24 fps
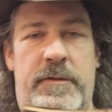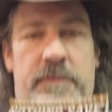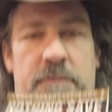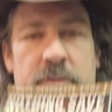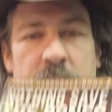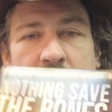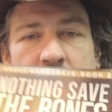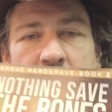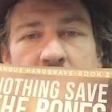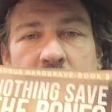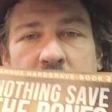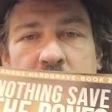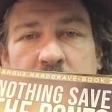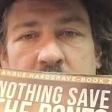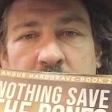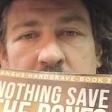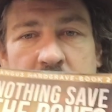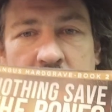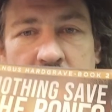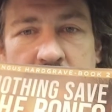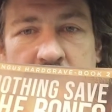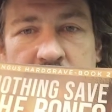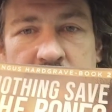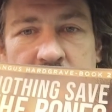this
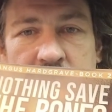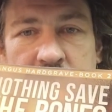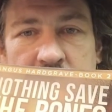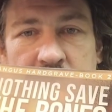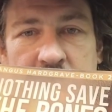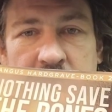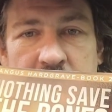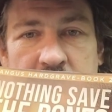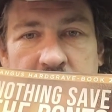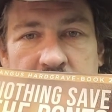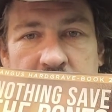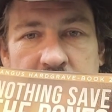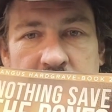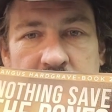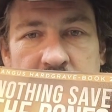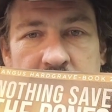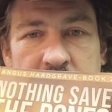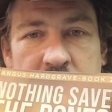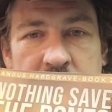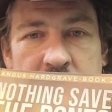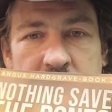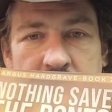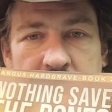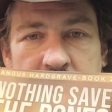novel, Nothing
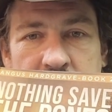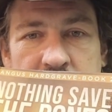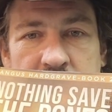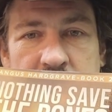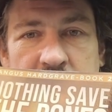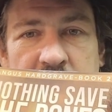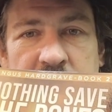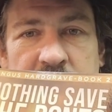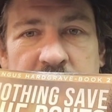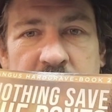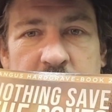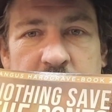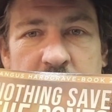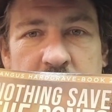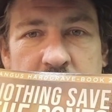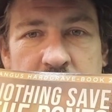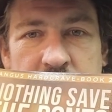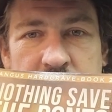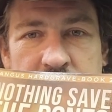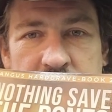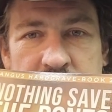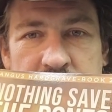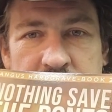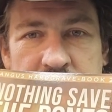Save the
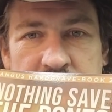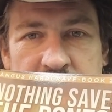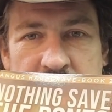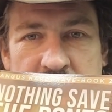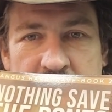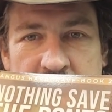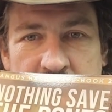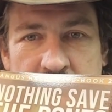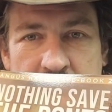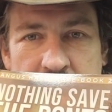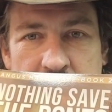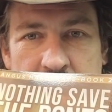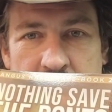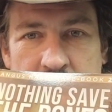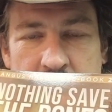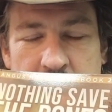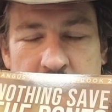Bones Inside Her,